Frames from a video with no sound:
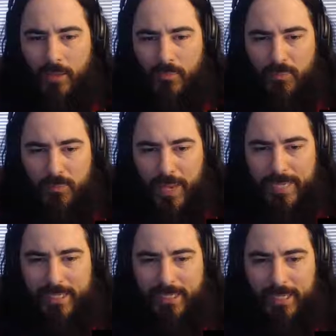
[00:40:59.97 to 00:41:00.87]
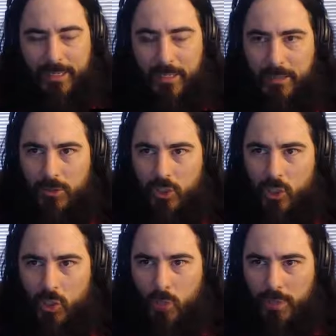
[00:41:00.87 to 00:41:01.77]
basically
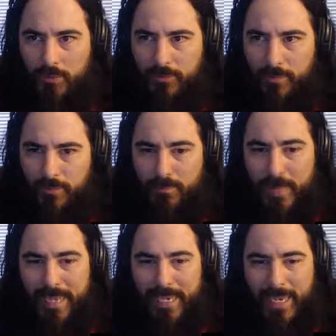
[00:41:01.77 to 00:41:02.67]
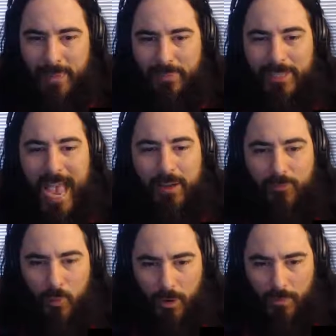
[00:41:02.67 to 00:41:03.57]
sort of making a
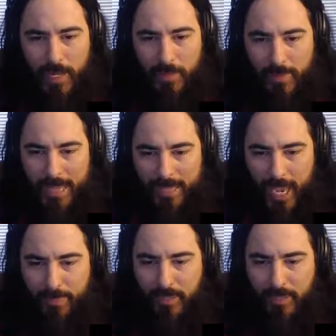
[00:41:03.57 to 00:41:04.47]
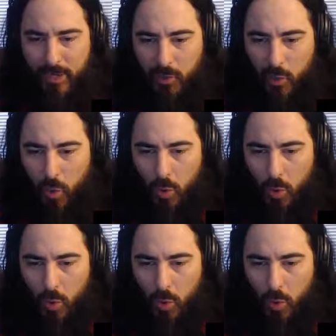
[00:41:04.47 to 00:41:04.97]
platform, making a political or